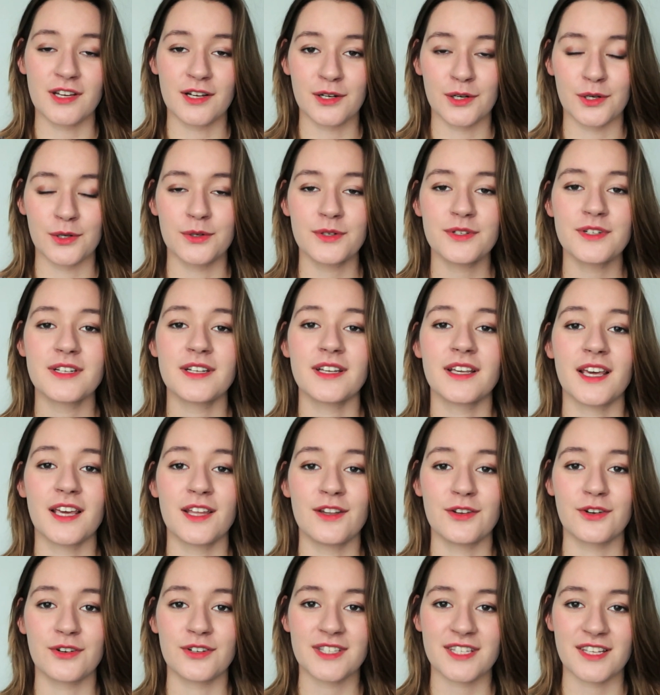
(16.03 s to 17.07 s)
include
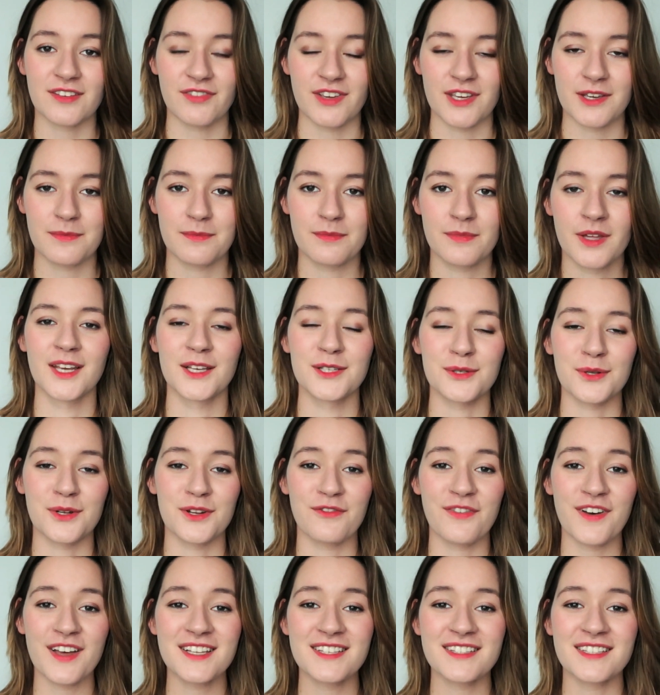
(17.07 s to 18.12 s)
in your CV. So
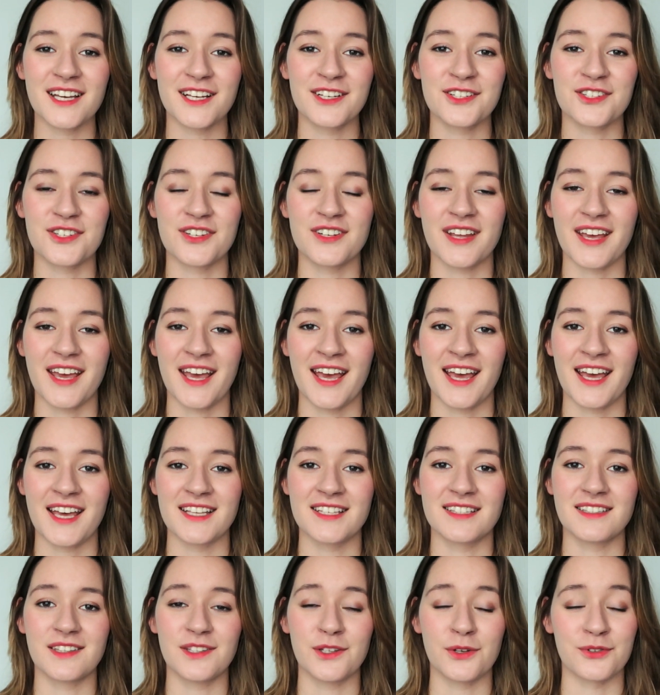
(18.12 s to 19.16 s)
the first section
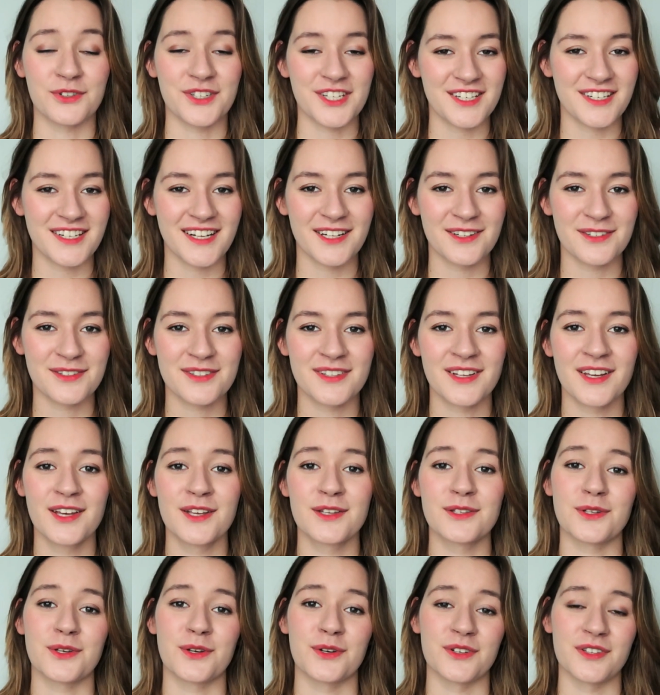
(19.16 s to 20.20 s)
is your details,
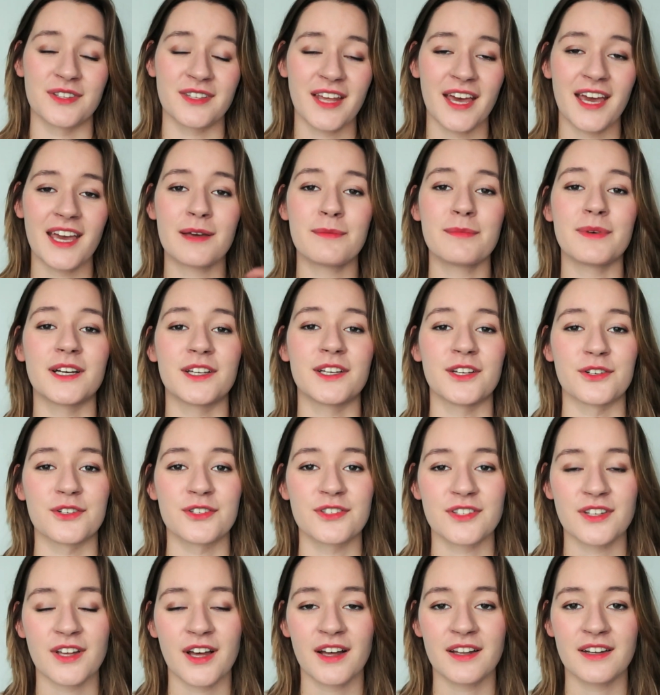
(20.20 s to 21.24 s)
so your name, your
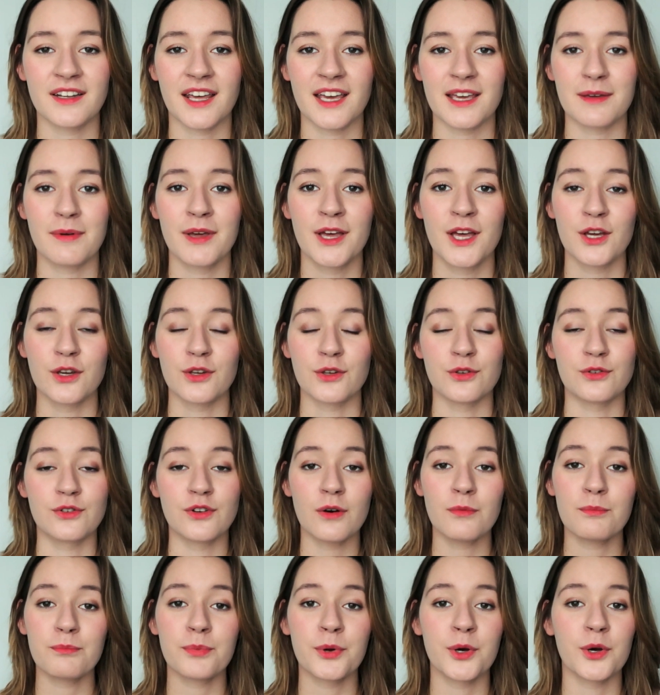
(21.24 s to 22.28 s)
surname. You
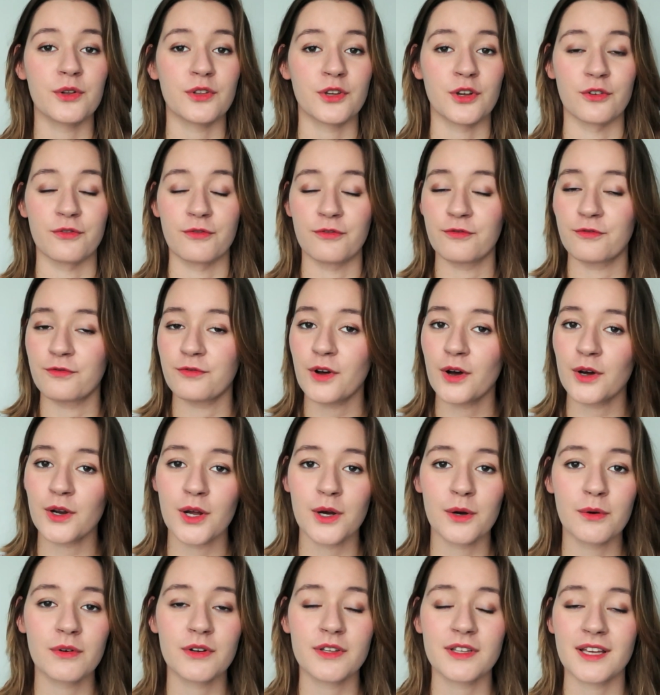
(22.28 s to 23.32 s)
don't put your
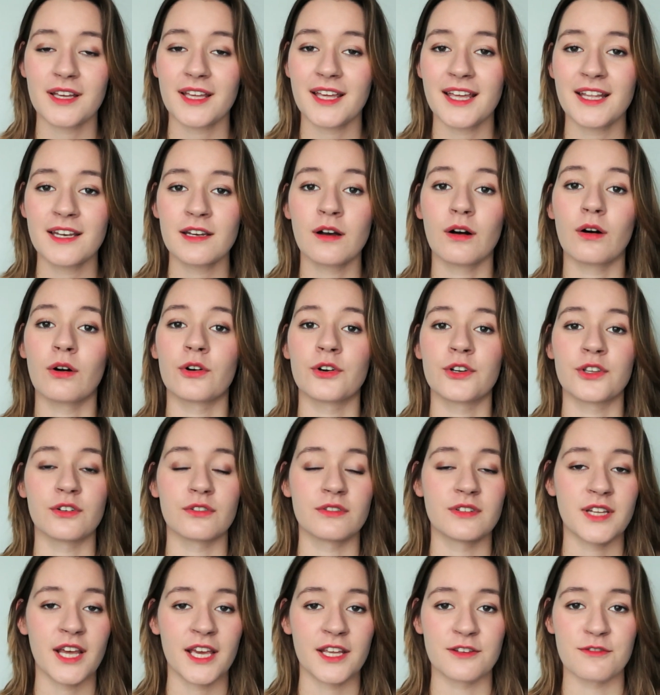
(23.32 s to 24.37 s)
photo in or
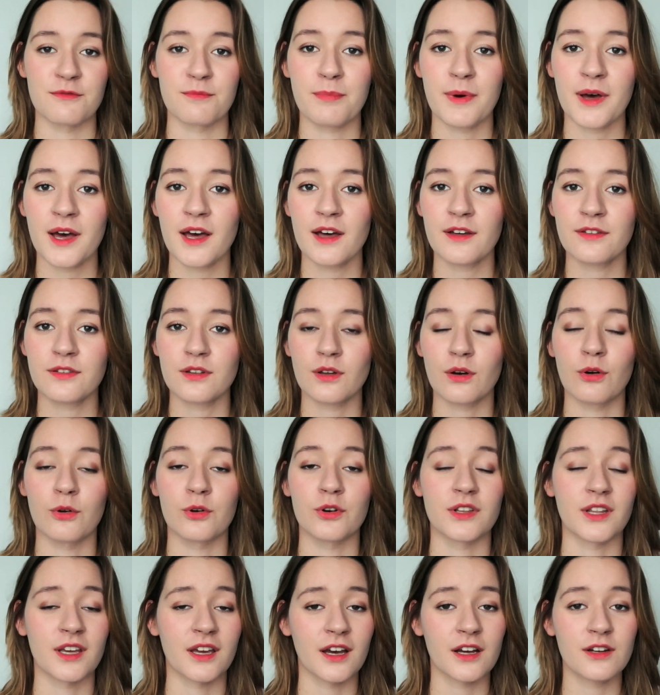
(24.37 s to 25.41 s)
your date of birth
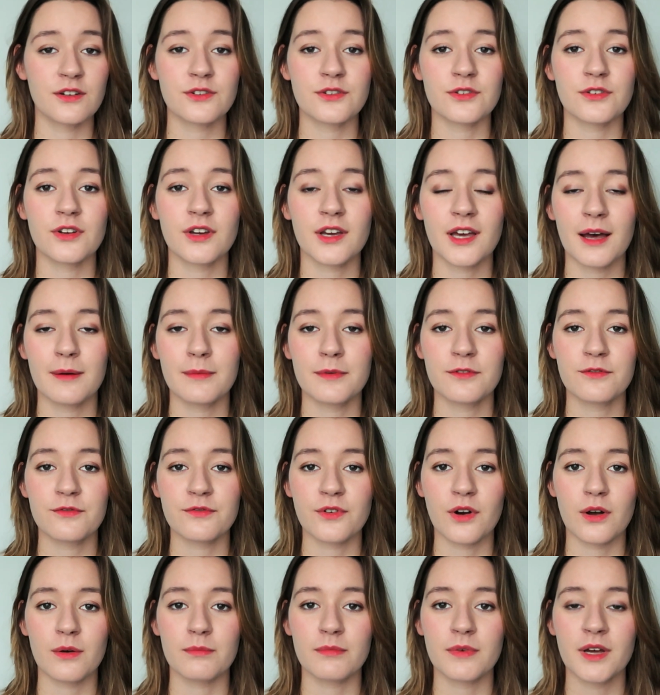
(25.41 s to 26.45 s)
or the country you're coming
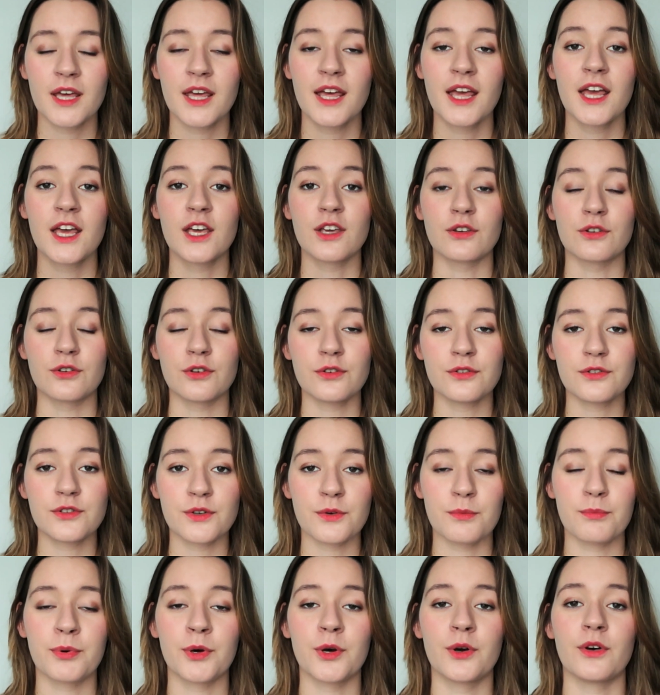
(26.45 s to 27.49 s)
from. You
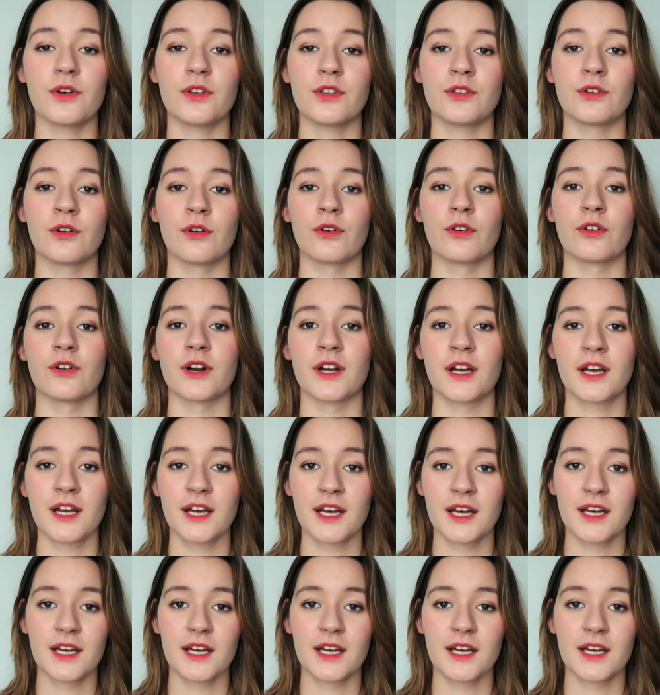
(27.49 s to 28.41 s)
do put your